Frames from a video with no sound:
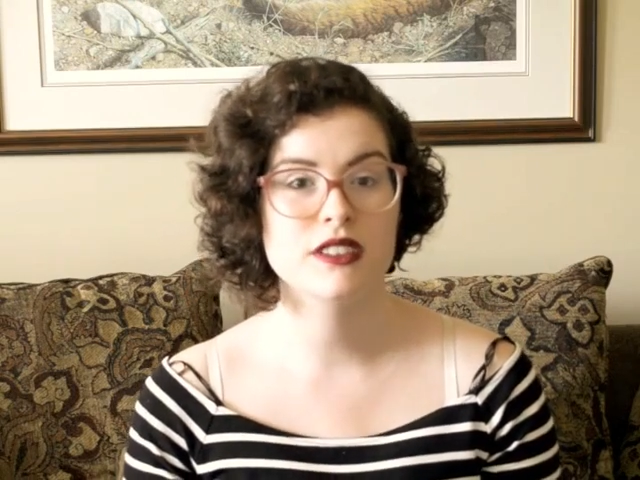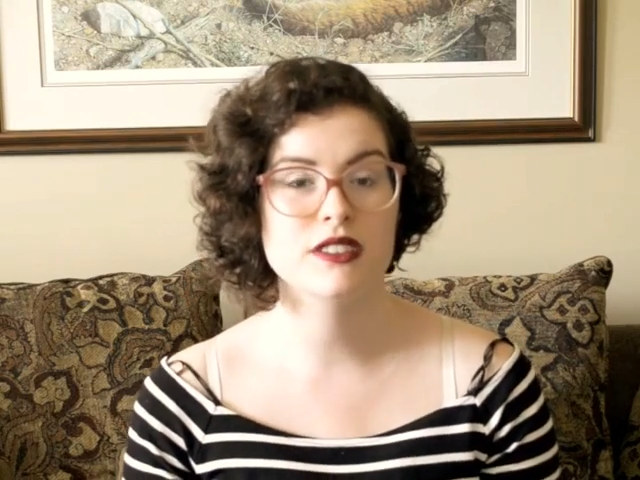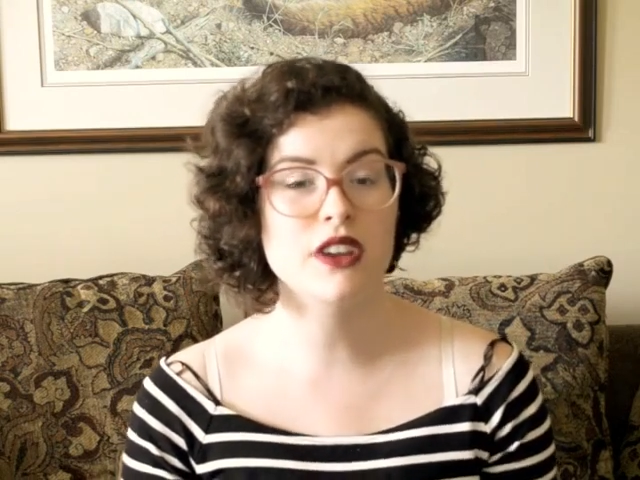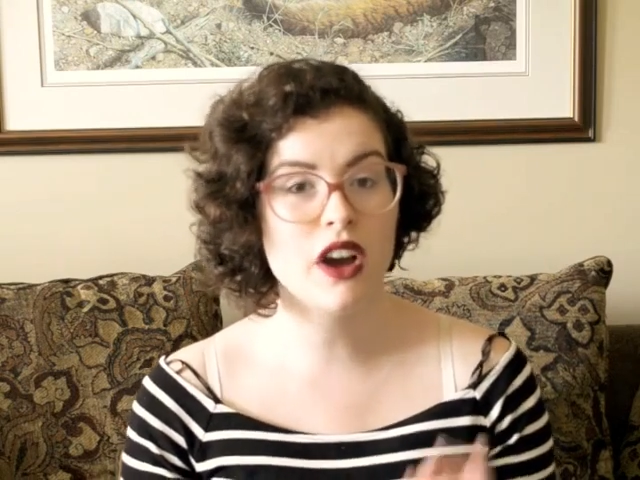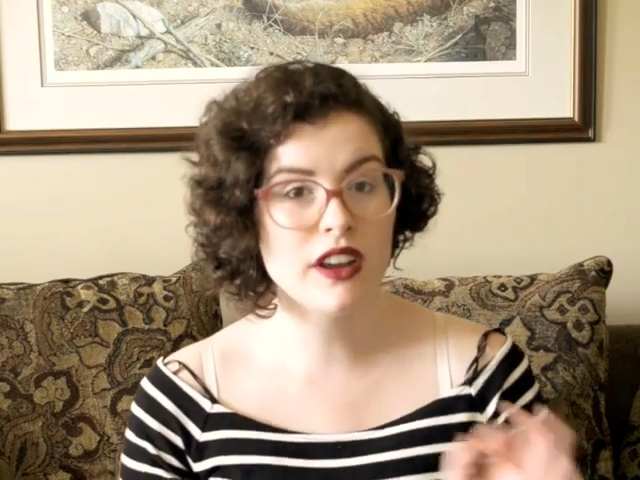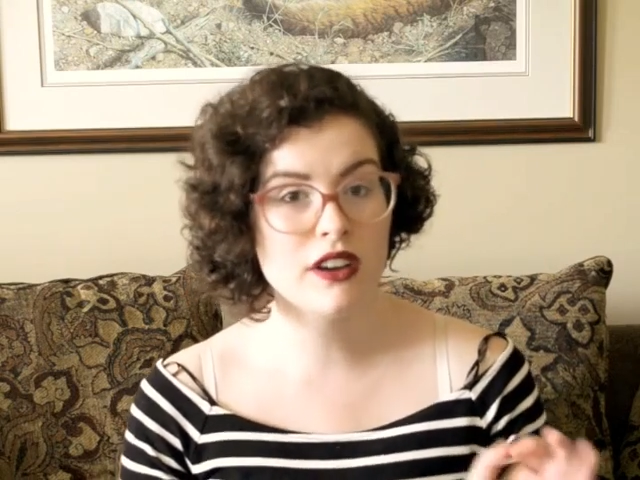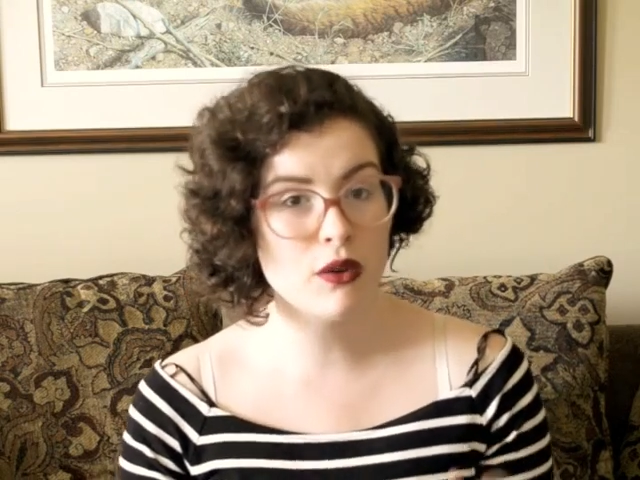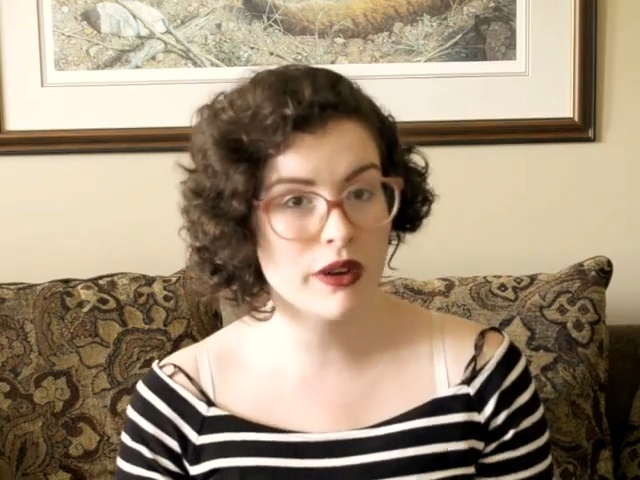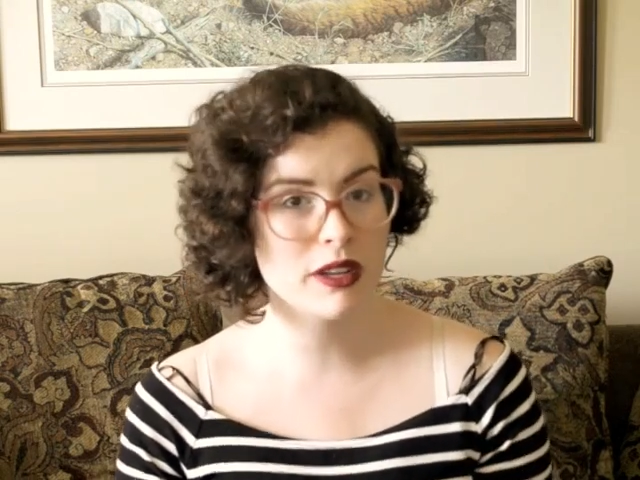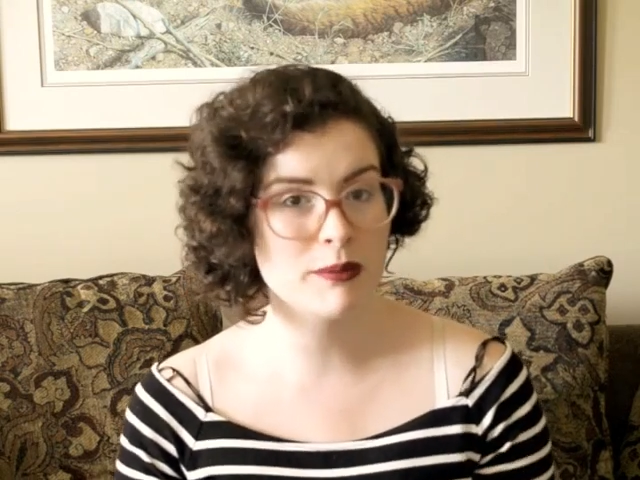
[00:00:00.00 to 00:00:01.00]

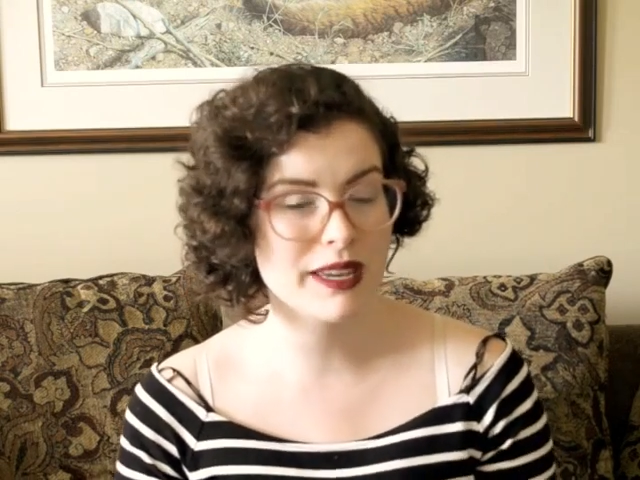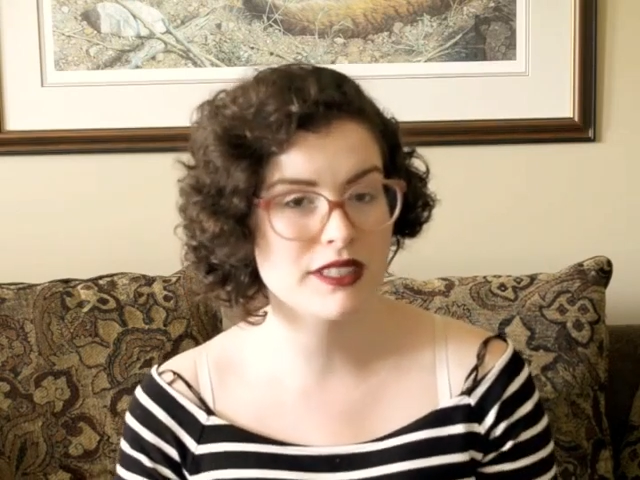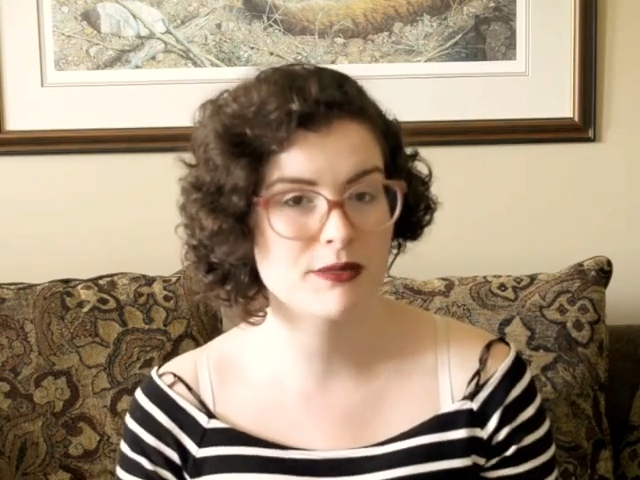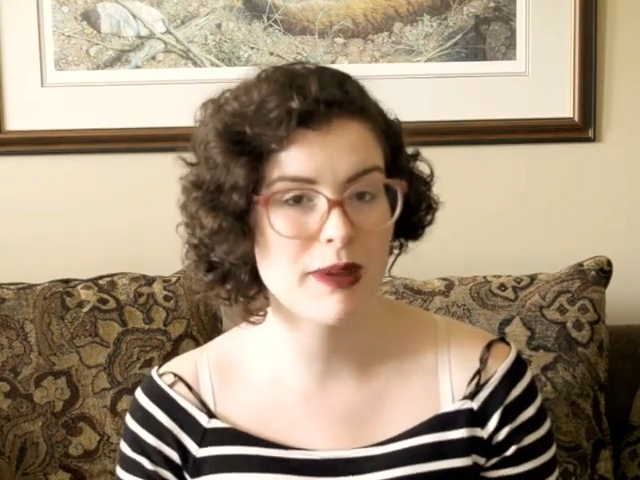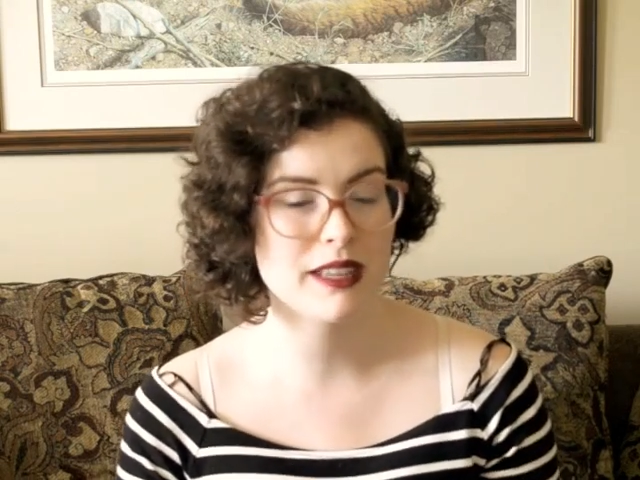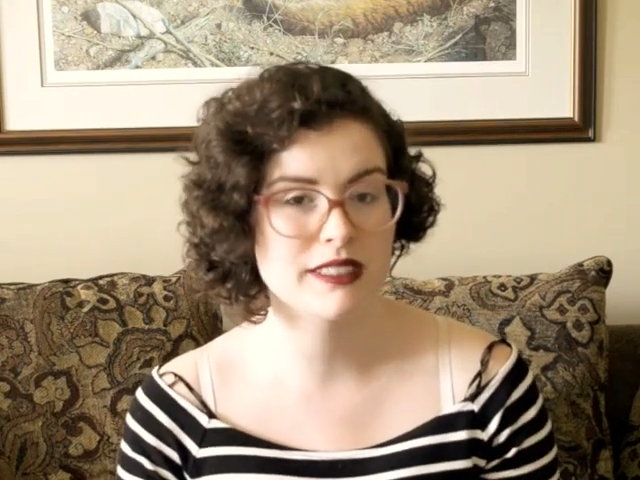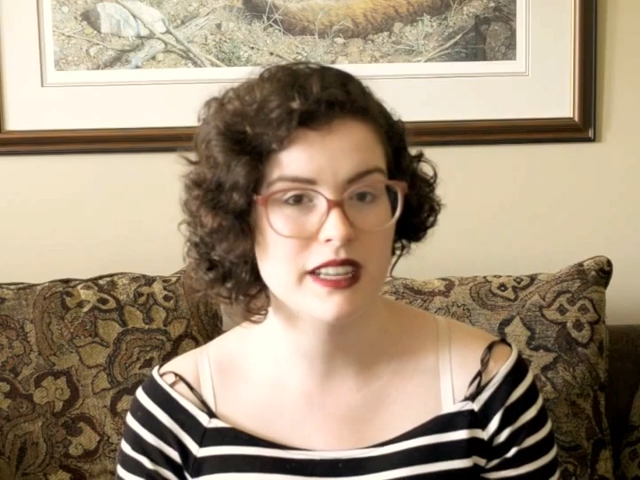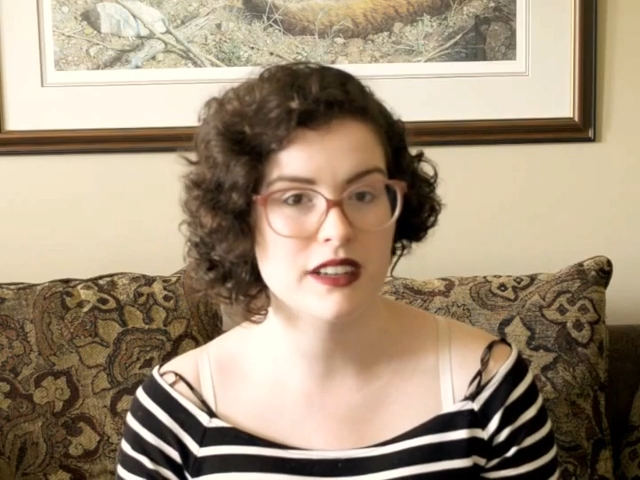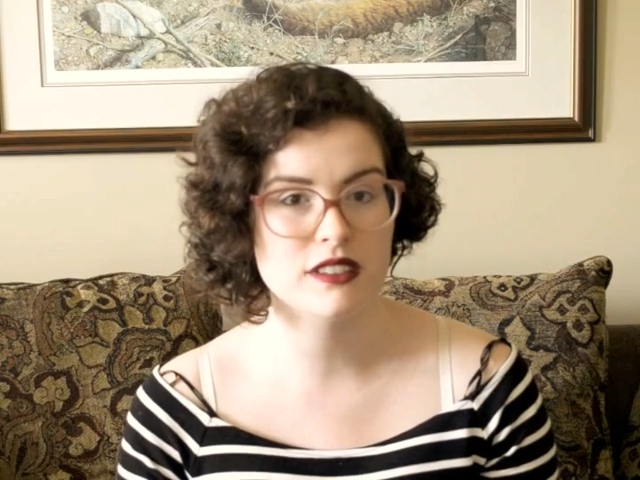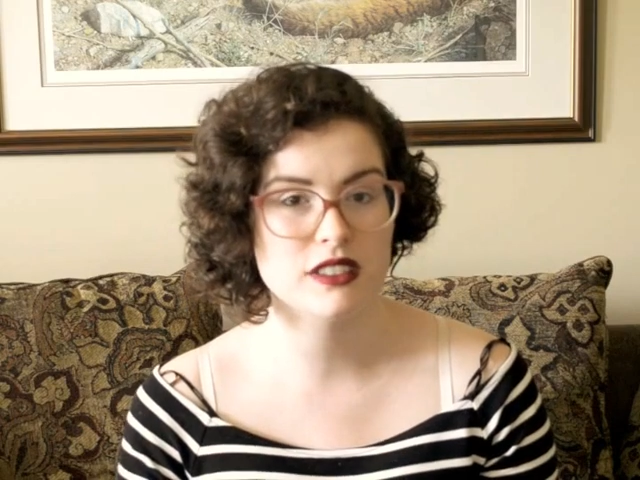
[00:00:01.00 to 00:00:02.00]
non-oil-based
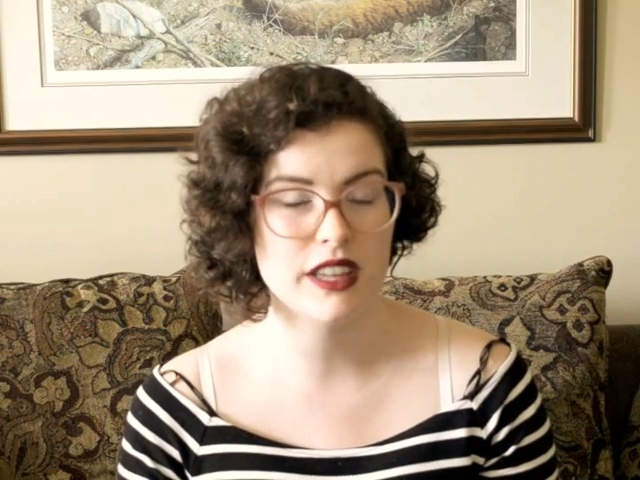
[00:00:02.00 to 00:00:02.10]
pastels,